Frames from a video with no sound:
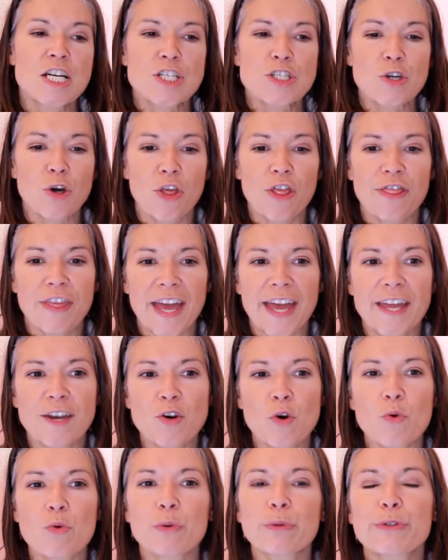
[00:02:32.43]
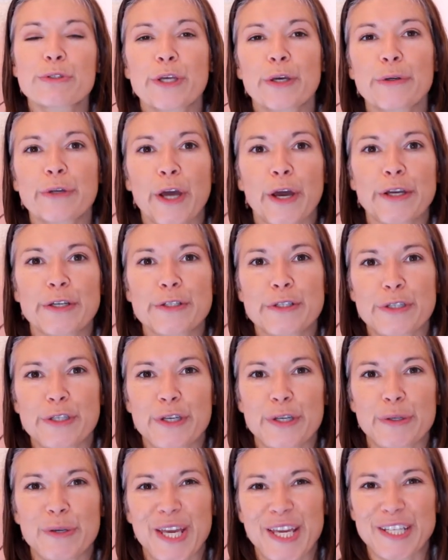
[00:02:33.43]
You're then also going
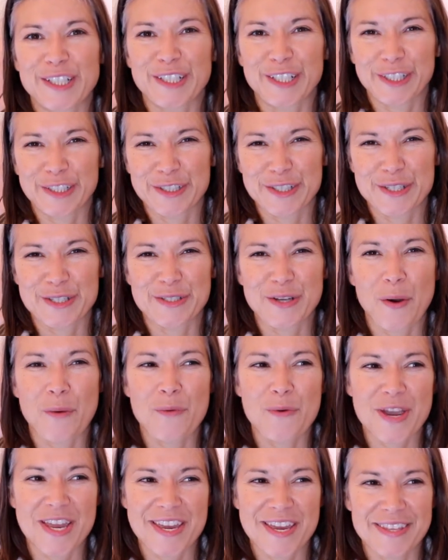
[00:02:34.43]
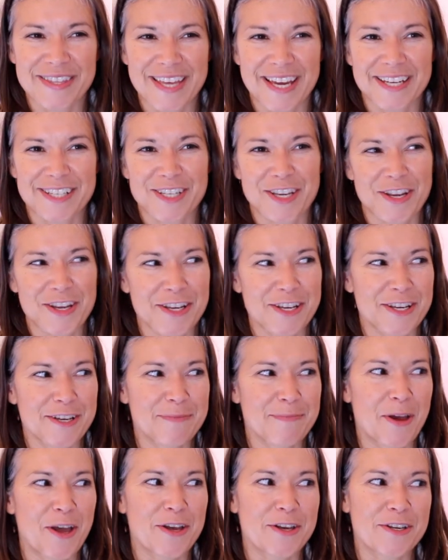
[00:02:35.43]
to include with that
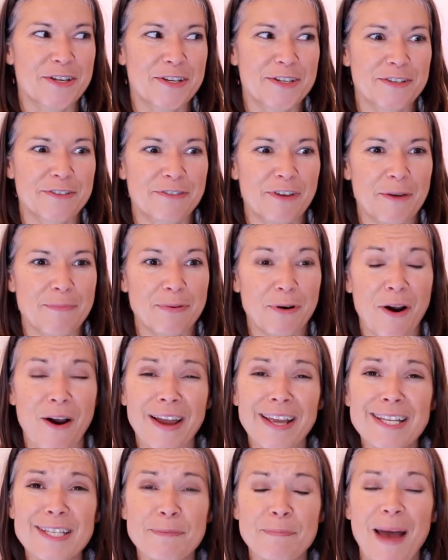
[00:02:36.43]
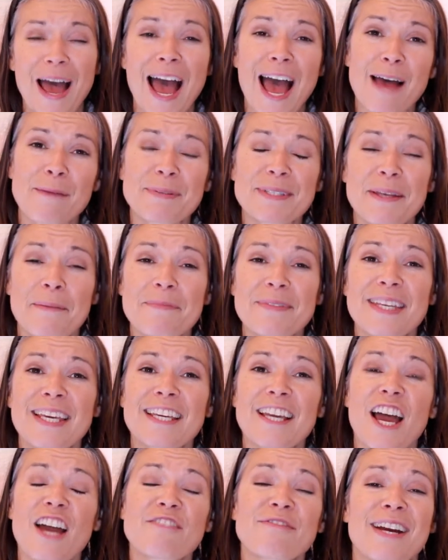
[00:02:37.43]
term of price, perhaps
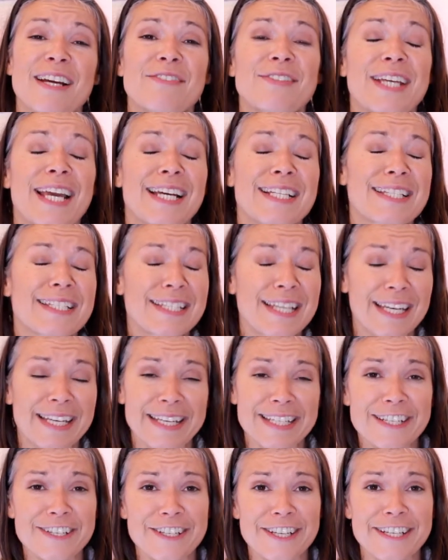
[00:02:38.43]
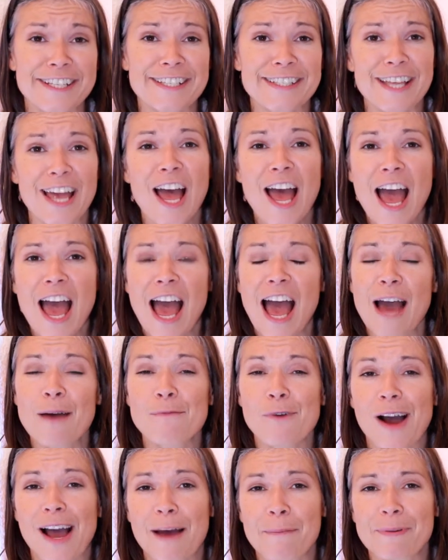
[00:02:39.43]
something around cancellations and
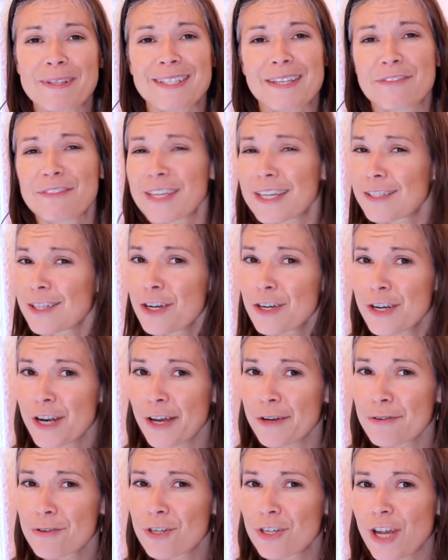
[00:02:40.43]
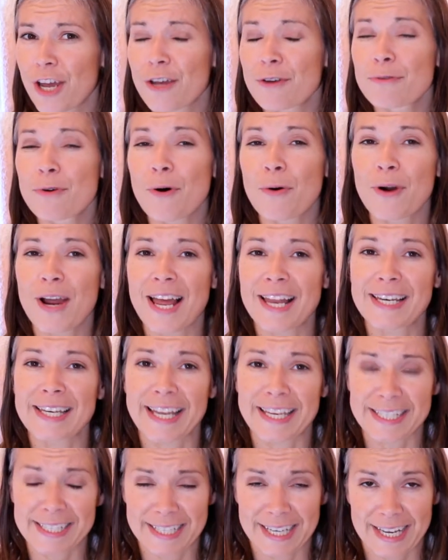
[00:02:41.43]
what happens if there's a no-show or a
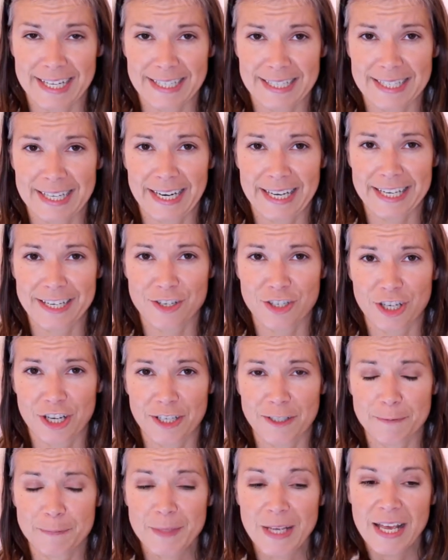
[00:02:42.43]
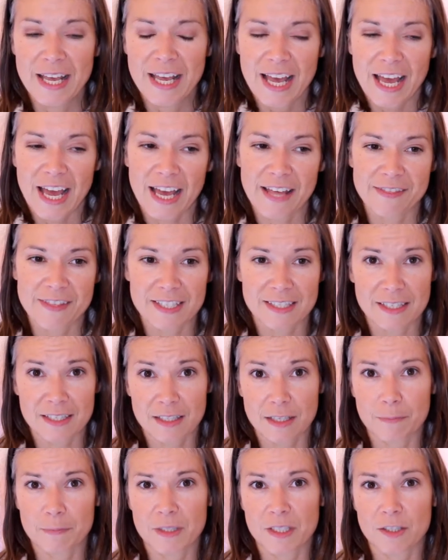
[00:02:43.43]
late cancellation. And this is
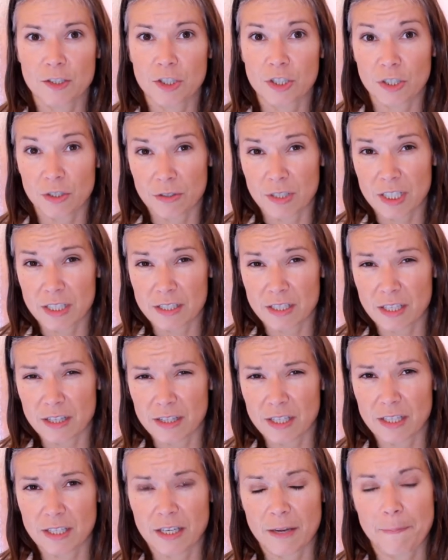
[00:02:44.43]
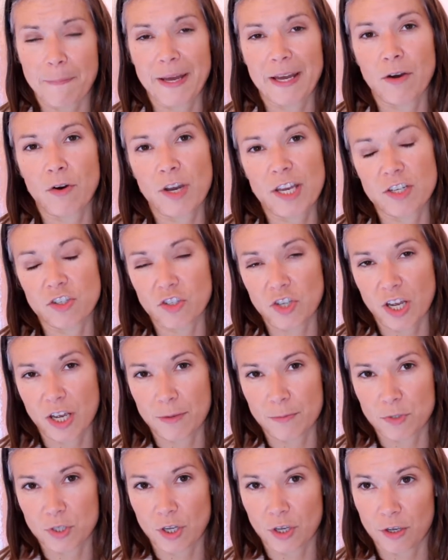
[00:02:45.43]
something you need to think about in
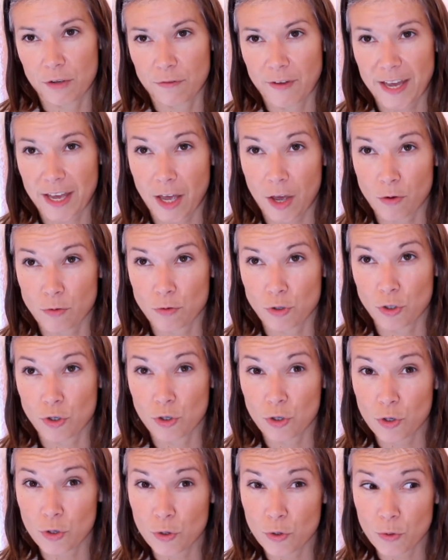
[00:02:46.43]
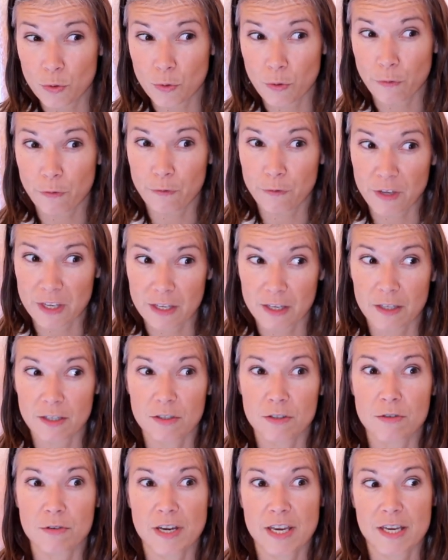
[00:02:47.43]
terms of how you
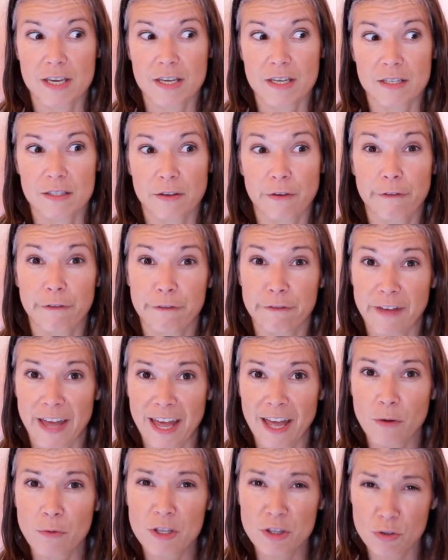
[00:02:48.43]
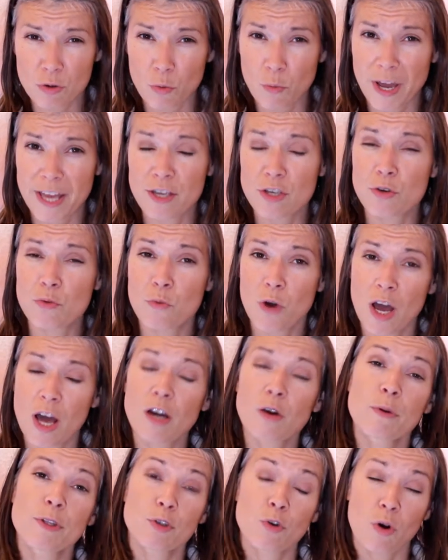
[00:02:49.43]
feel is fair with your way you
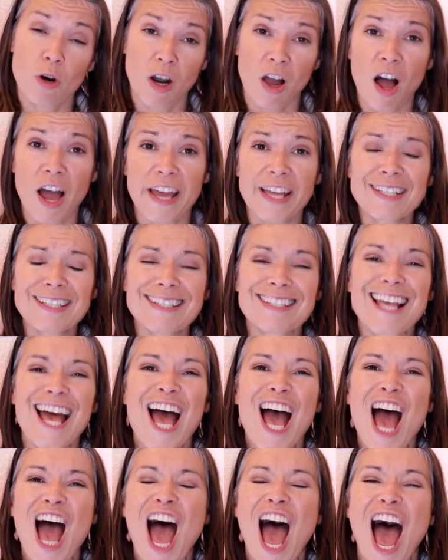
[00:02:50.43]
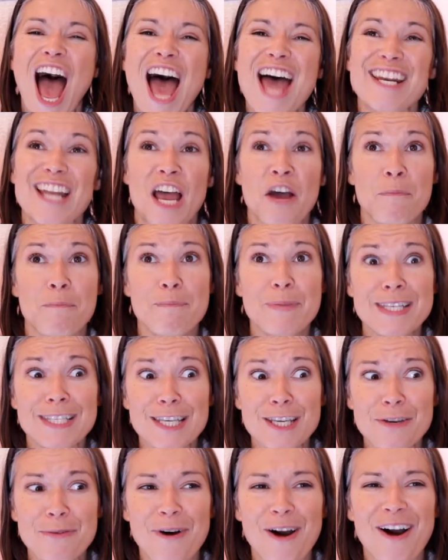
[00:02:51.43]
work with your clients and how busy
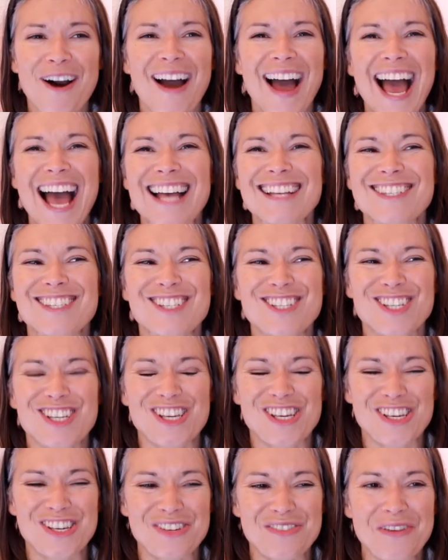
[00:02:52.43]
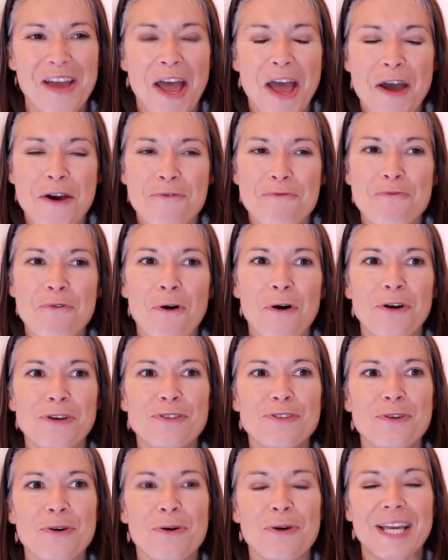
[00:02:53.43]
you are as to
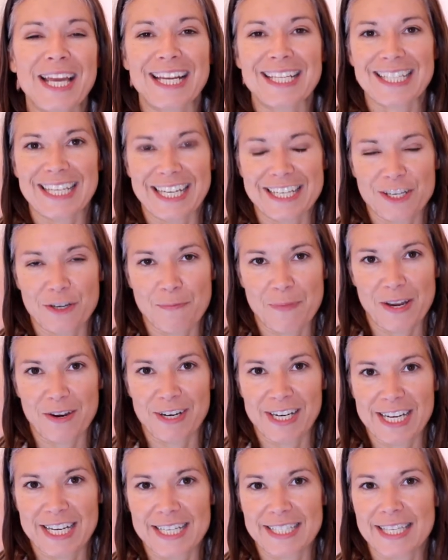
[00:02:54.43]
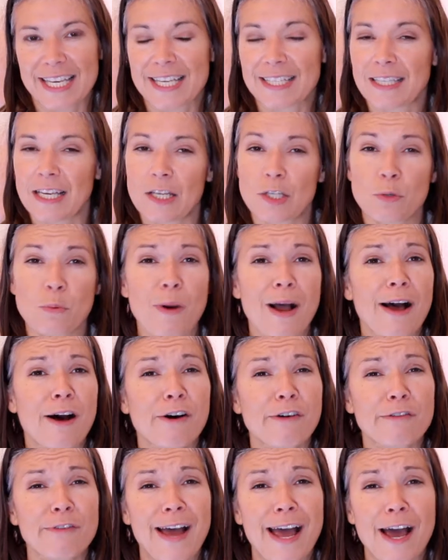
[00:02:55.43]
what your cancellation period is. Is it
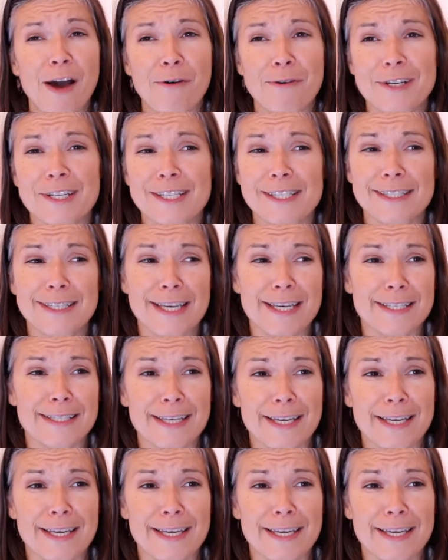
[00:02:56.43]
12 hours? Is